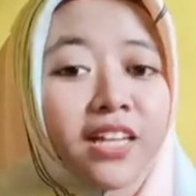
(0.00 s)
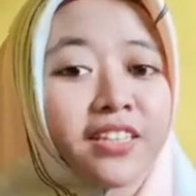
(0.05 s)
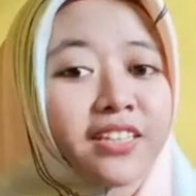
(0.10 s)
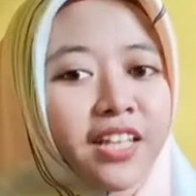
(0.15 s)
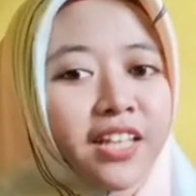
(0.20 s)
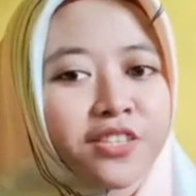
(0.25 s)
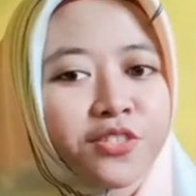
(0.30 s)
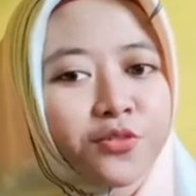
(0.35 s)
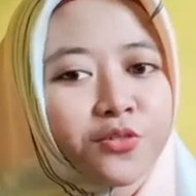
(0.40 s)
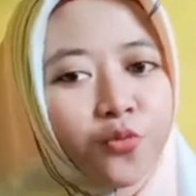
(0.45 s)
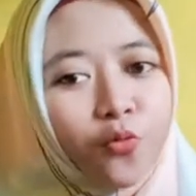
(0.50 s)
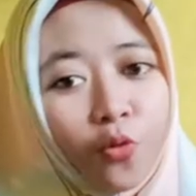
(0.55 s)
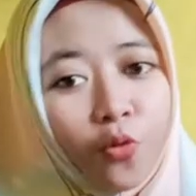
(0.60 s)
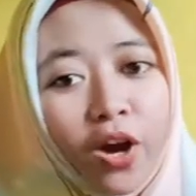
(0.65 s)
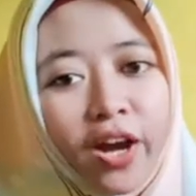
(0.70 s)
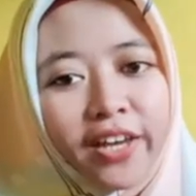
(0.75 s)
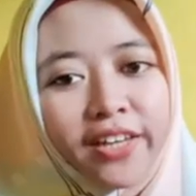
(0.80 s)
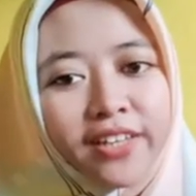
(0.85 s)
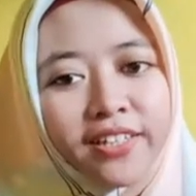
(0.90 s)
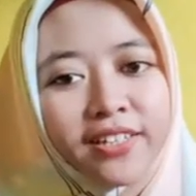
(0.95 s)
That's
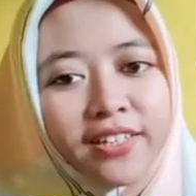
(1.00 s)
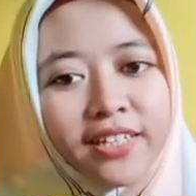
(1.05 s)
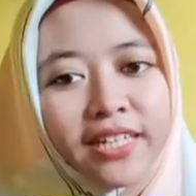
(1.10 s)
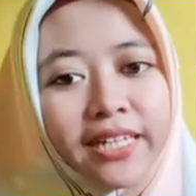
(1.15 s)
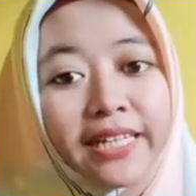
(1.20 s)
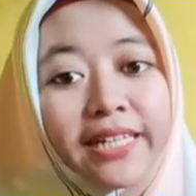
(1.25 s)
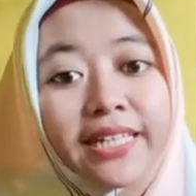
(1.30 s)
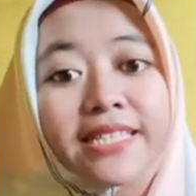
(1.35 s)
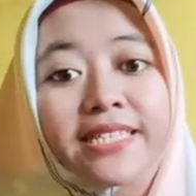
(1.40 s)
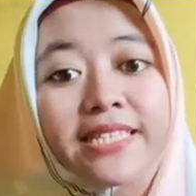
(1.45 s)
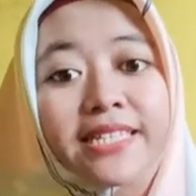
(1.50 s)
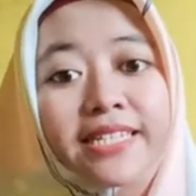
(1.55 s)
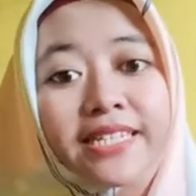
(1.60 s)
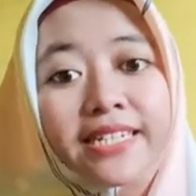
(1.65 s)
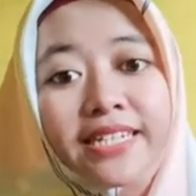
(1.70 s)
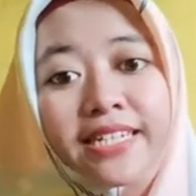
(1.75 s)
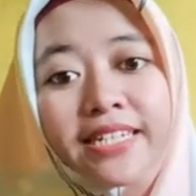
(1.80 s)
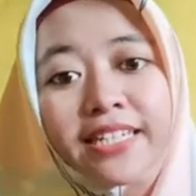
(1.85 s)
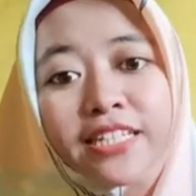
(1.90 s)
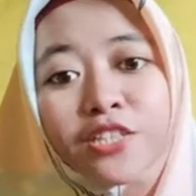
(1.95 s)
why it's
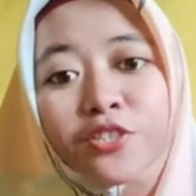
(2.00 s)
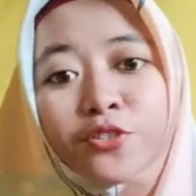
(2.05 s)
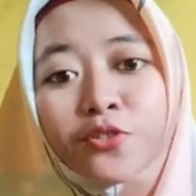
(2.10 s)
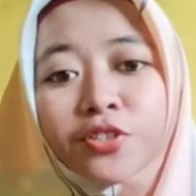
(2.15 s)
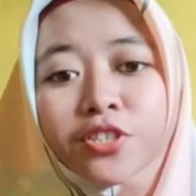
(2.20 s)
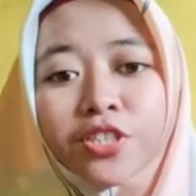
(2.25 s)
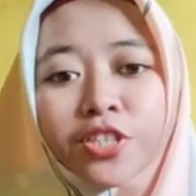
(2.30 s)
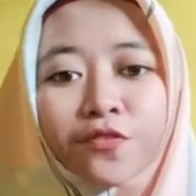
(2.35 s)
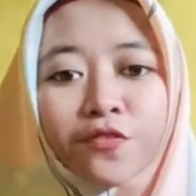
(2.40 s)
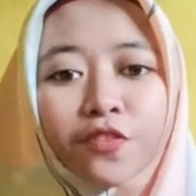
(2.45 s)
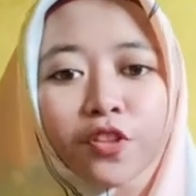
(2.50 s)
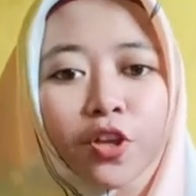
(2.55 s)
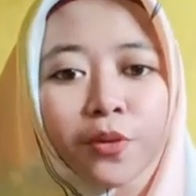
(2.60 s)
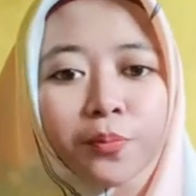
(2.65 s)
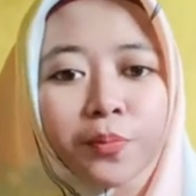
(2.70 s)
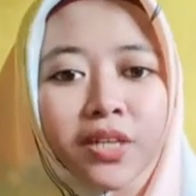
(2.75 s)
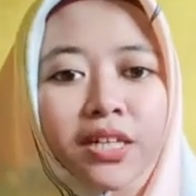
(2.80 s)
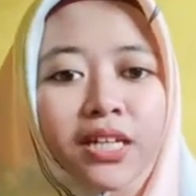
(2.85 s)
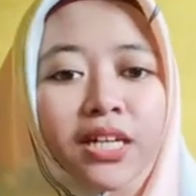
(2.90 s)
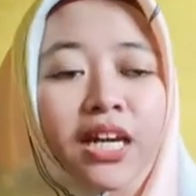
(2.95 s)
needed to
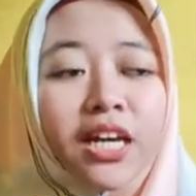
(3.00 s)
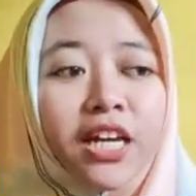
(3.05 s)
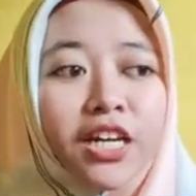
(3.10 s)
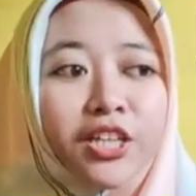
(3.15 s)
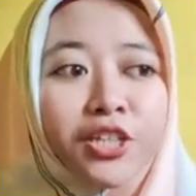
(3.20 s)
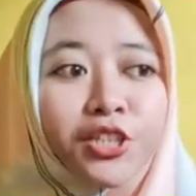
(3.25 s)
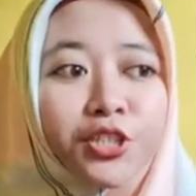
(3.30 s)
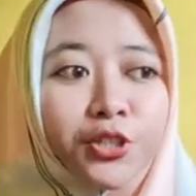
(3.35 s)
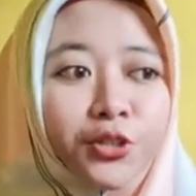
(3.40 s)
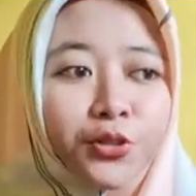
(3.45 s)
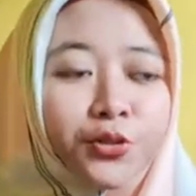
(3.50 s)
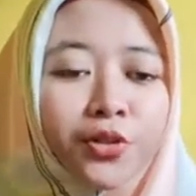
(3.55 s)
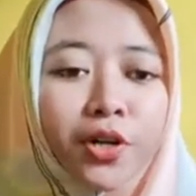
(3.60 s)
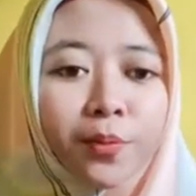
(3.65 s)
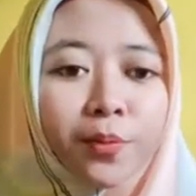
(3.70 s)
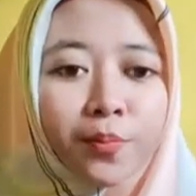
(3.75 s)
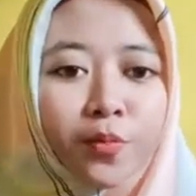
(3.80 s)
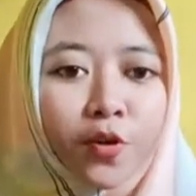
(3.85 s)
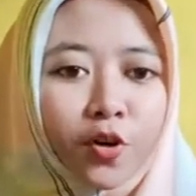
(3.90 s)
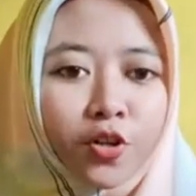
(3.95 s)
developing a new
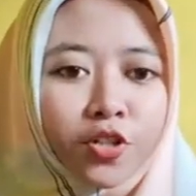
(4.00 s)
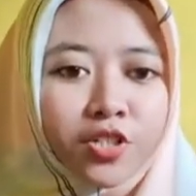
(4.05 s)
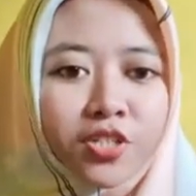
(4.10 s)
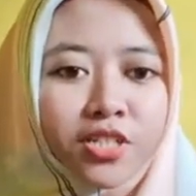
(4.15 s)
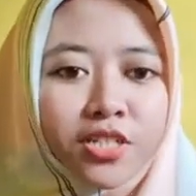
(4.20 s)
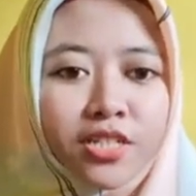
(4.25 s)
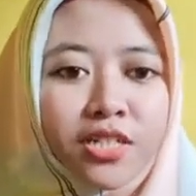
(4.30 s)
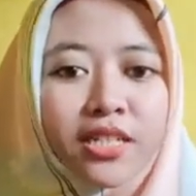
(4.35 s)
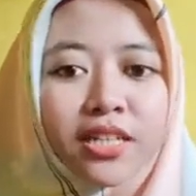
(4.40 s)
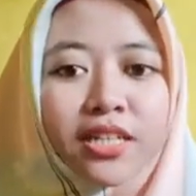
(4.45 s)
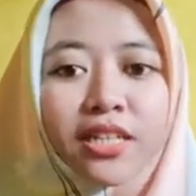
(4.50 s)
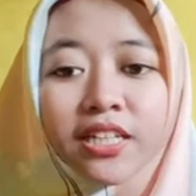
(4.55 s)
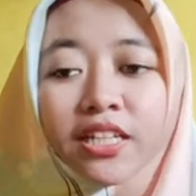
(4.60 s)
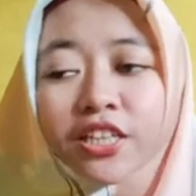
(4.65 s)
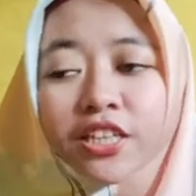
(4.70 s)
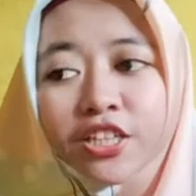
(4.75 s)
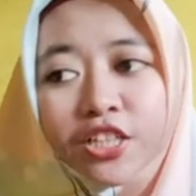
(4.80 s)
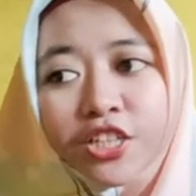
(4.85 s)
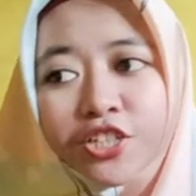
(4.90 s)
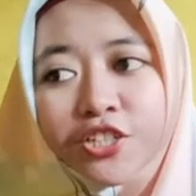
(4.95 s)
approach in
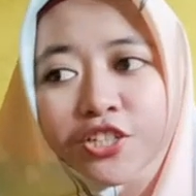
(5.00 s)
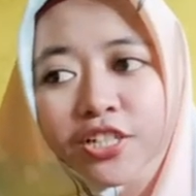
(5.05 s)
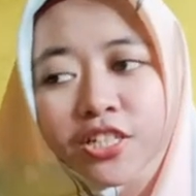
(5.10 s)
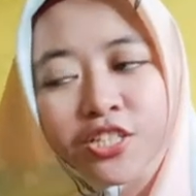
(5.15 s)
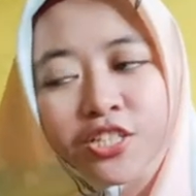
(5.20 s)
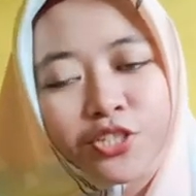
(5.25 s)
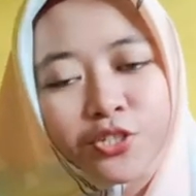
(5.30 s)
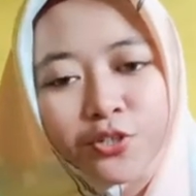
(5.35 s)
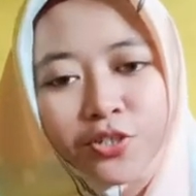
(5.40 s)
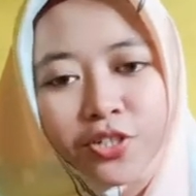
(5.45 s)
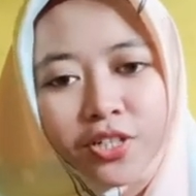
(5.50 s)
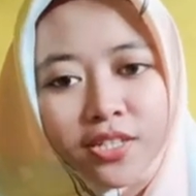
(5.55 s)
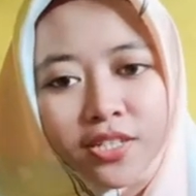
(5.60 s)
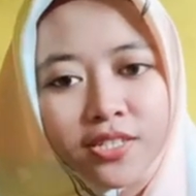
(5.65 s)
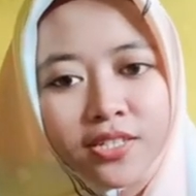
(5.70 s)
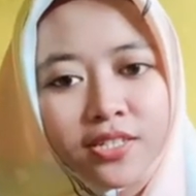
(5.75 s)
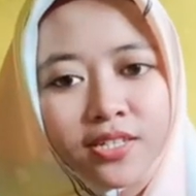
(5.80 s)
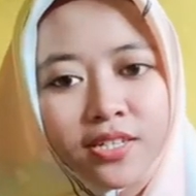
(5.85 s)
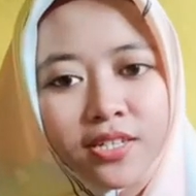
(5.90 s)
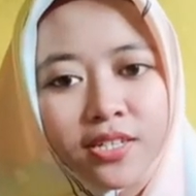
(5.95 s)
teaching
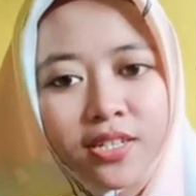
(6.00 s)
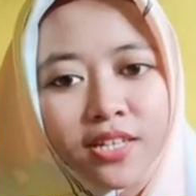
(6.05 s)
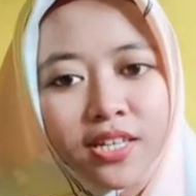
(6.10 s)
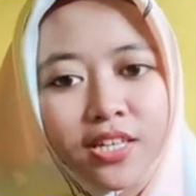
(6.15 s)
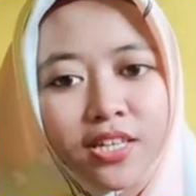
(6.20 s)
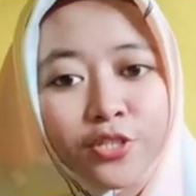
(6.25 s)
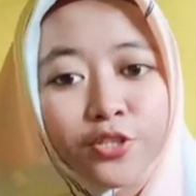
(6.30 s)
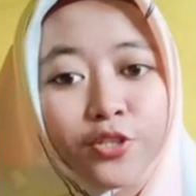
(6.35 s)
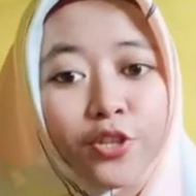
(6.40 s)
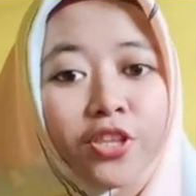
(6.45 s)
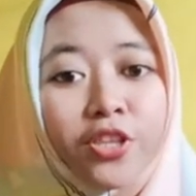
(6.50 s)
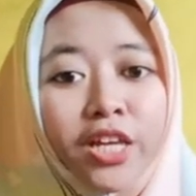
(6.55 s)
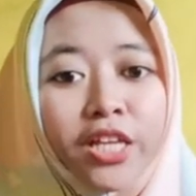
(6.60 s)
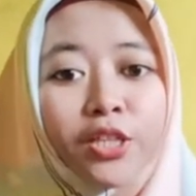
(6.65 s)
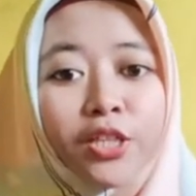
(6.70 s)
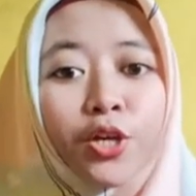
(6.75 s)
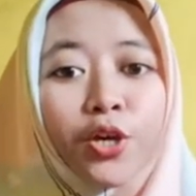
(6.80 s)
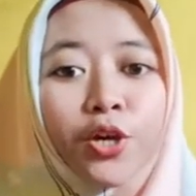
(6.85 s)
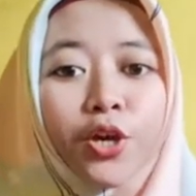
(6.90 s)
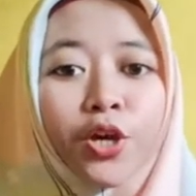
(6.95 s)
students, so
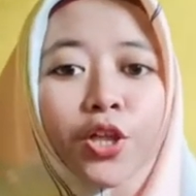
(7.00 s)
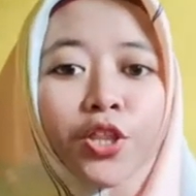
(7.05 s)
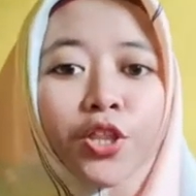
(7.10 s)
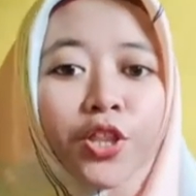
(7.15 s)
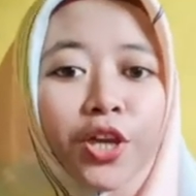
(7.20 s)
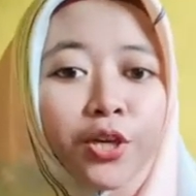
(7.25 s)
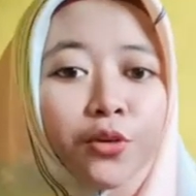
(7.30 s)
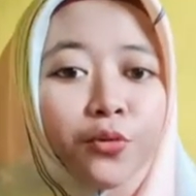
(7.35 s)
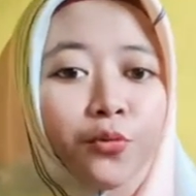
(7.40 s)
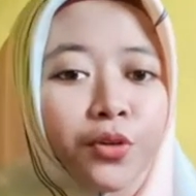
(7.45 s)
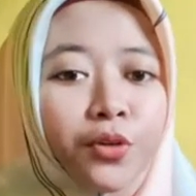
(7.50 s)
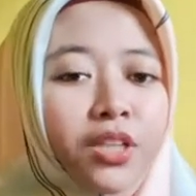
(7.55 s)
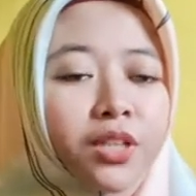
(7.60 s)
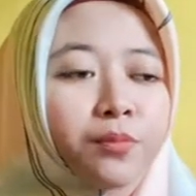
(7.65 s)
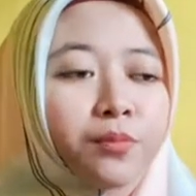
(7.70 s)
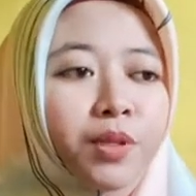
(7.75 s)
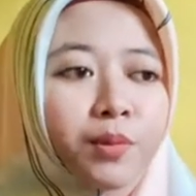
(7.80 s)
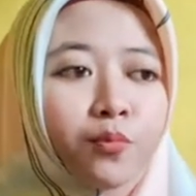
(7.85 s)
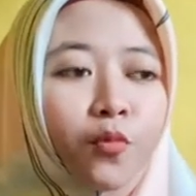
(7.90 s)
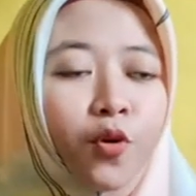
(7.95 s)
that they will
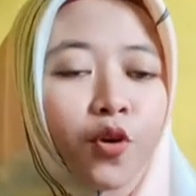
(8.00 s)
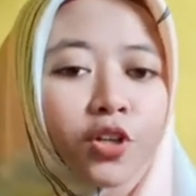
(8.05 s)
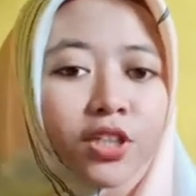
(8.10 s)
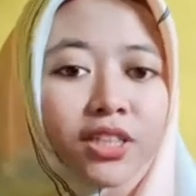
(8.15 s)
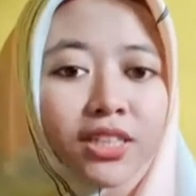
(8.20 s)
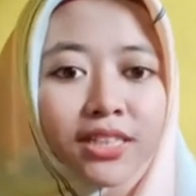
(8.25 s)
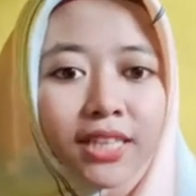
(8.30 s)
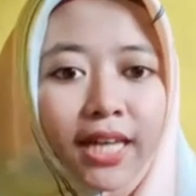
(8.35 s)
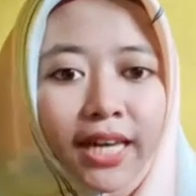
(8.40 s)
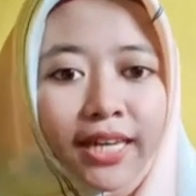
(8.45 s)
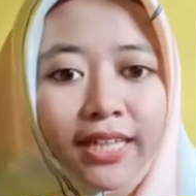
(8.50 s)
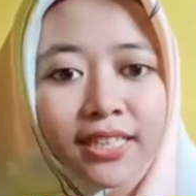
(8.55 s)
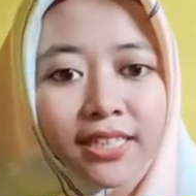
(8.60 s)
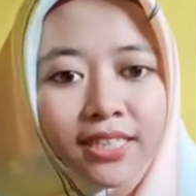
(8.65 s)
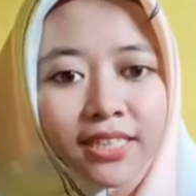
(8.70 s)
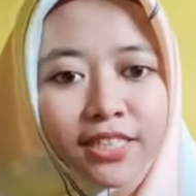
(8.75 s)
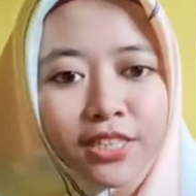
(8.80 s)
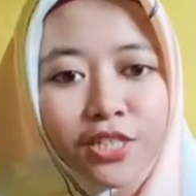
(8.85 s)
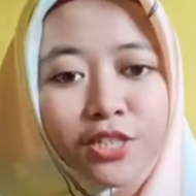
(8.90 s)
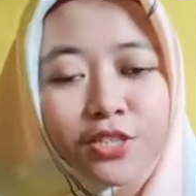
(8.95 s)
be more
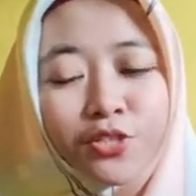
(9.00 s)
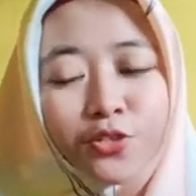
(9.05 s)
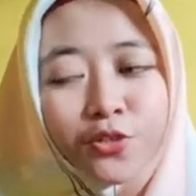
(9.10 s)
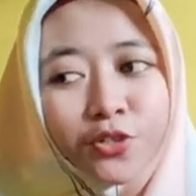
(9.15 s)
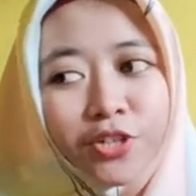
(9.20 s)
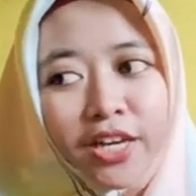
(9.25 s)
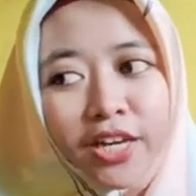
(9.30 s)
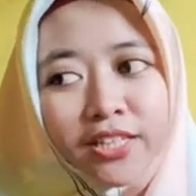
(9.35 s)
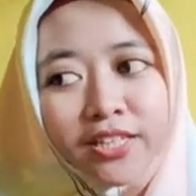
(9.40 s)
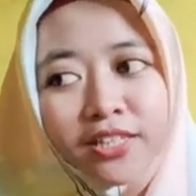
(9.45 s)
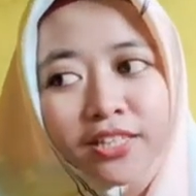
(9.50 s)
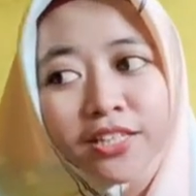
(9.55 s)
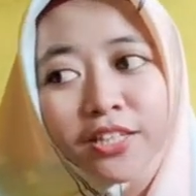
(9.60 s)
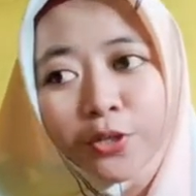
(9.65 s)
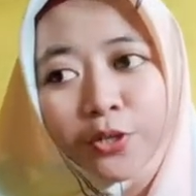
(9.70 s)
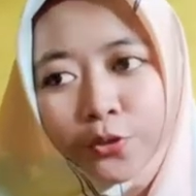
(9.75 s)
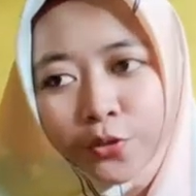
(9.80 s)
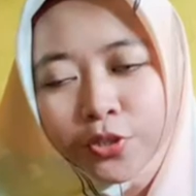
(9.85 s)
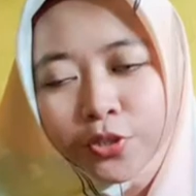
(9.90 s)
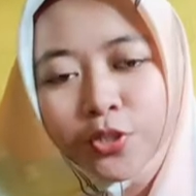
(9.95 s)
likely to get the
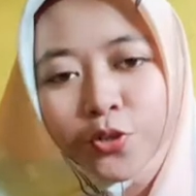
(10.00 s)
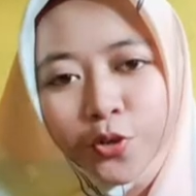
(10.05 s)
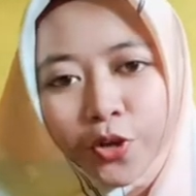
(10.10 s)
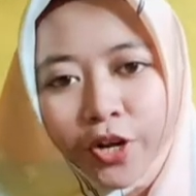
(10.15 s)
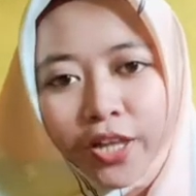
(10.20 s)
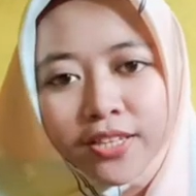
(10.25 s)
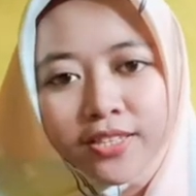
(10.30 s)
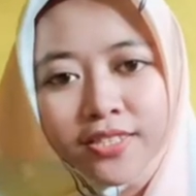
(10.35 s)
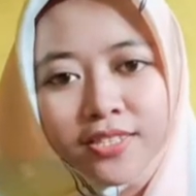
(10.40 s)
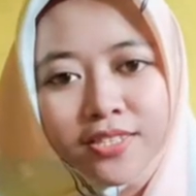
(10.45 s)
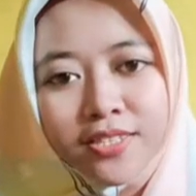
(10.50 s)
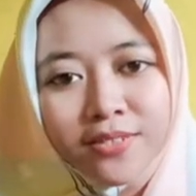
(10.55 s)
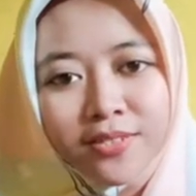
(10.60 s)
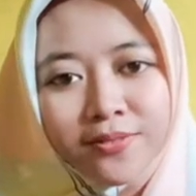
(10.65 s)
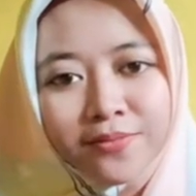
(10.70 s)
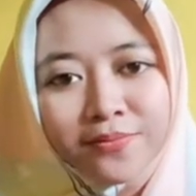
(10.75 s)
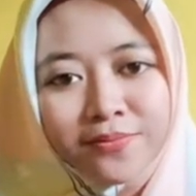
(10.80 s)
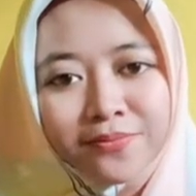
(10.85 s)
good grades.